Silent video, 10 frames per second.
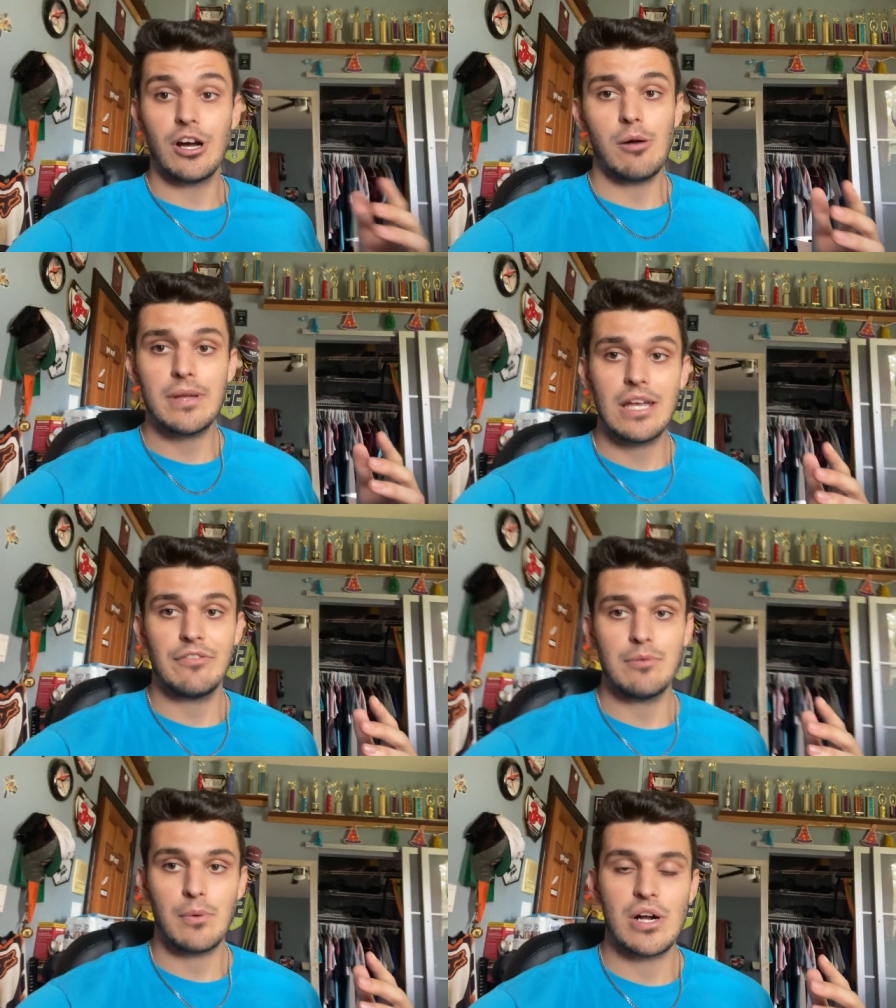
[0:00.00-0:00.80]
know me,
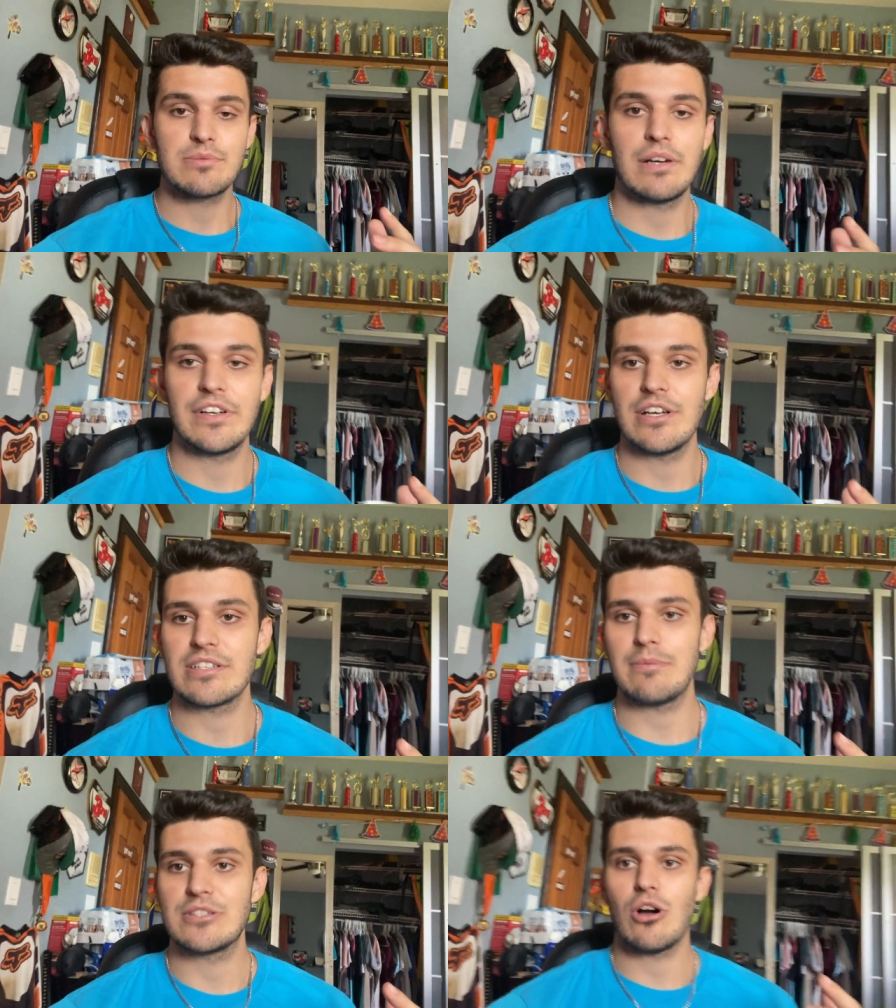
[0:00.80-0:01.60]
if you've been watching my videos,
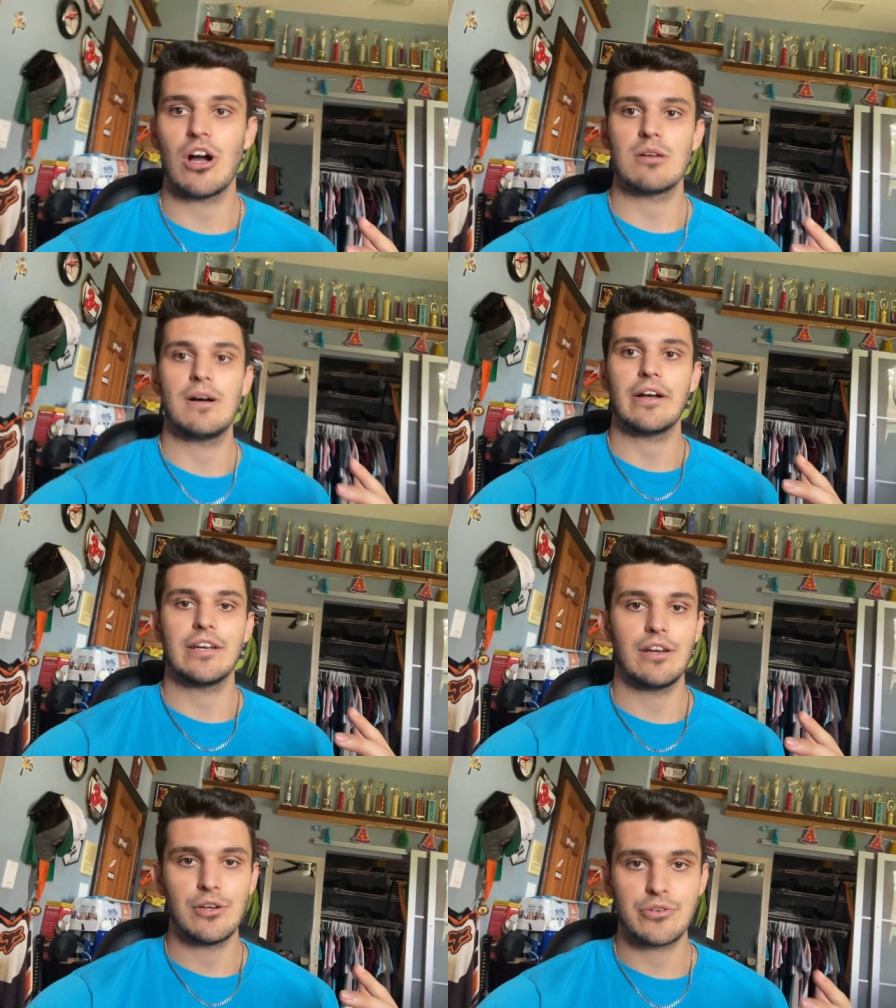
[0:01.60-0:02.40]
I've been talking about
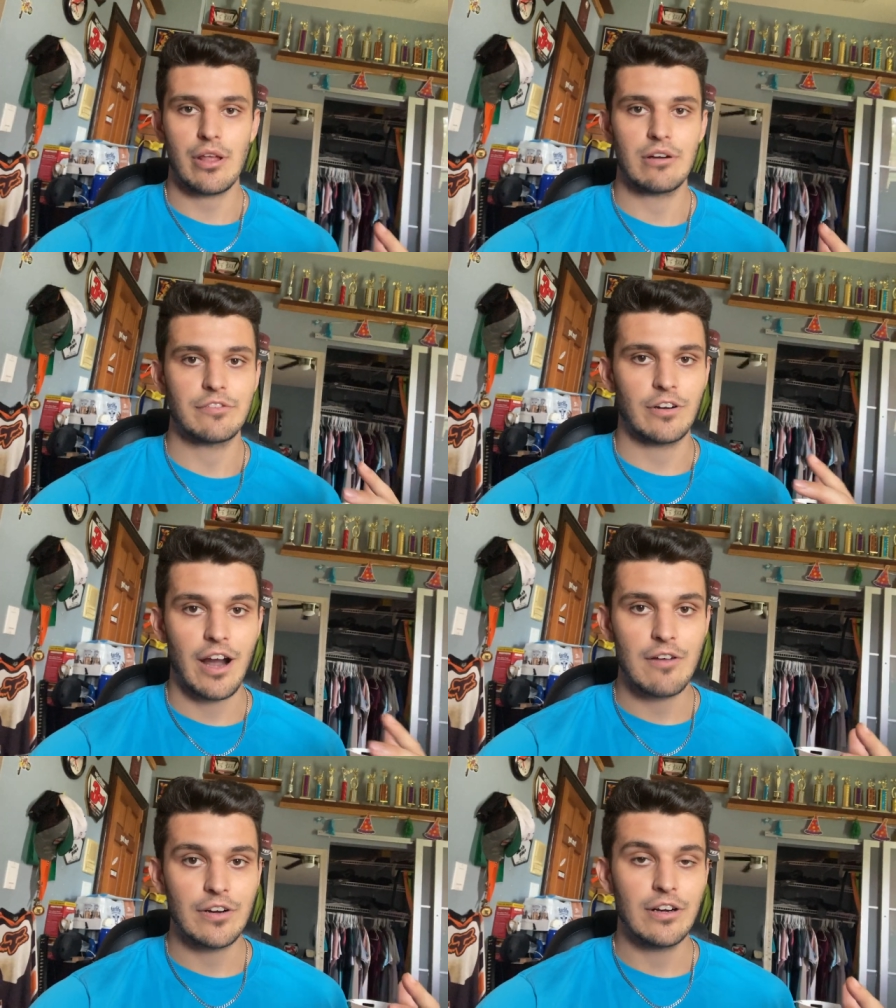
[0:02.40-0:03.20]
getting a new trailer
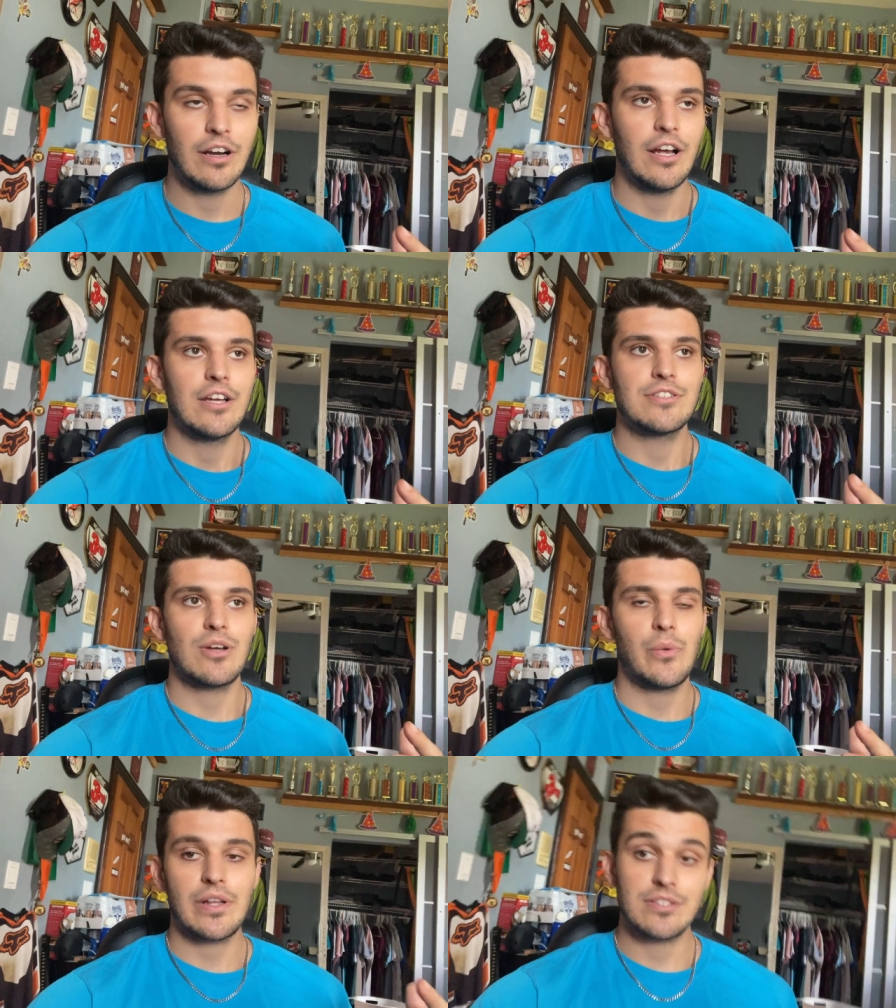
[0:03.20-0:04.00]
forever.
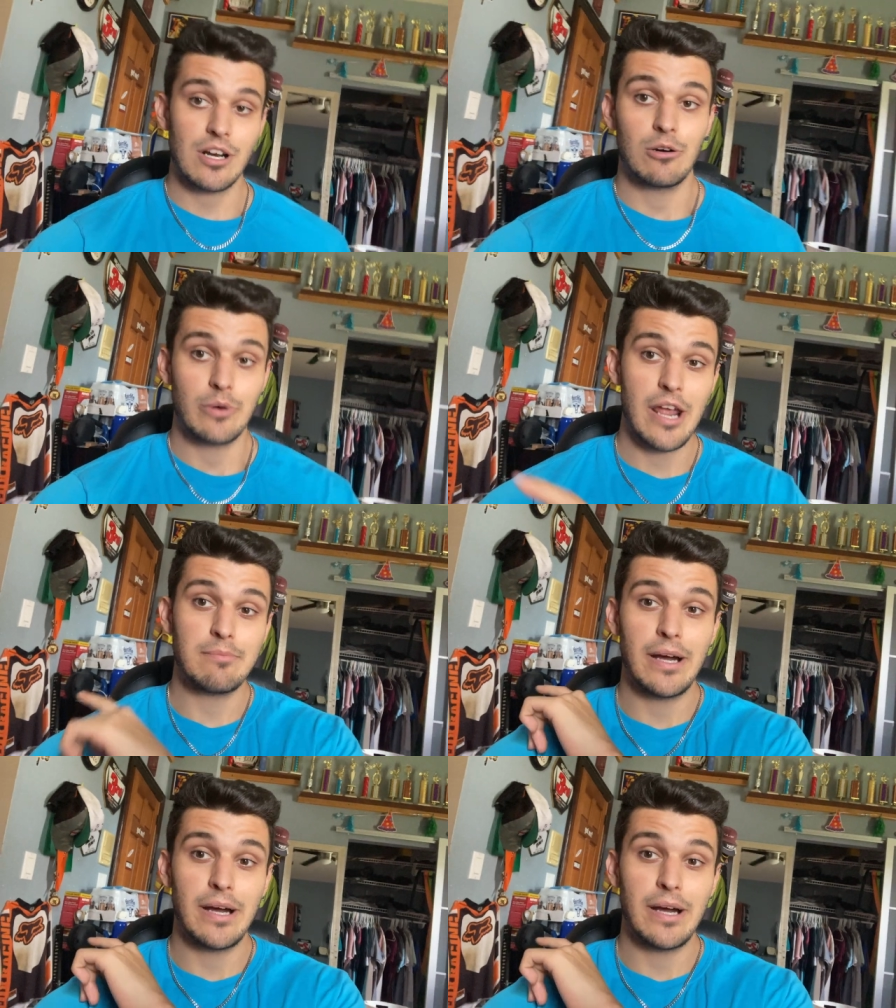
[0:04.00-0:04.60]
So we can start renting